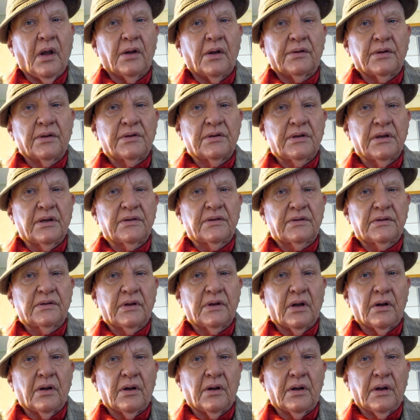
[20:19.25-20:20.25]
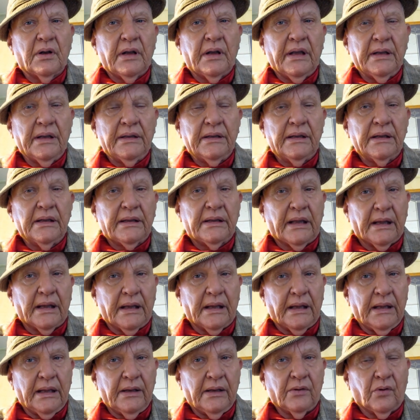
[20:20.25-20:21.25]
Does this
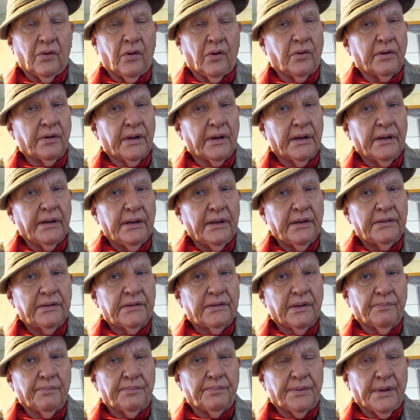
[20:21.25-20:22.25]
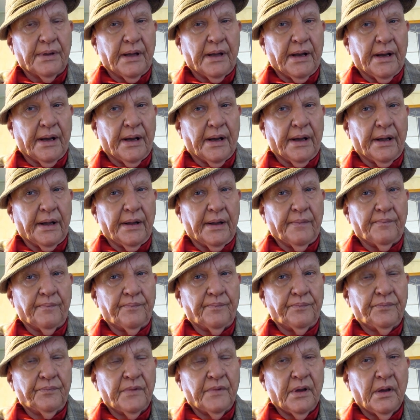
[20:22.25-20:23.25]
indicate, or at least imply,
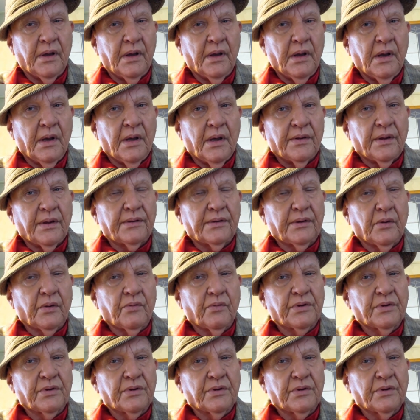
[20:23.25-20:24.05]
that